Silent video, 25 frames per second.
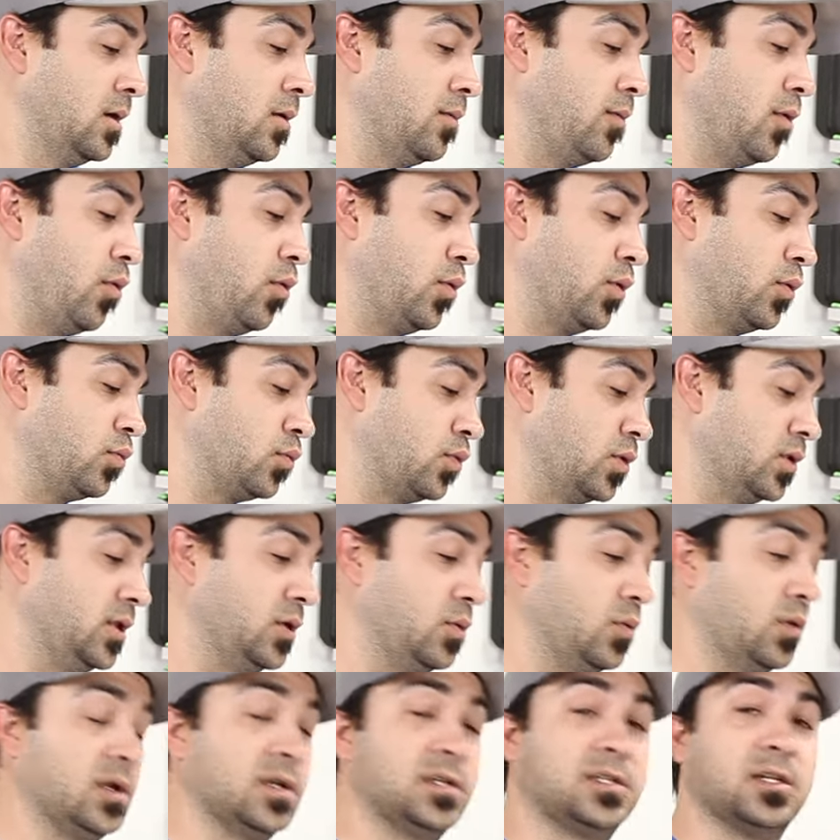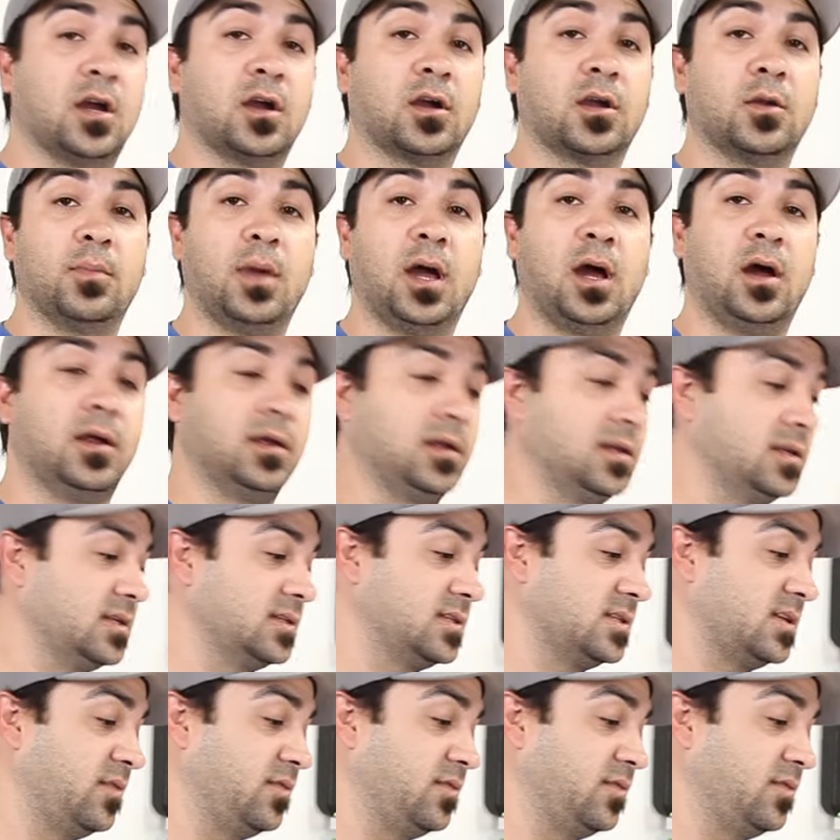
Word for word: What we really wanna talk about is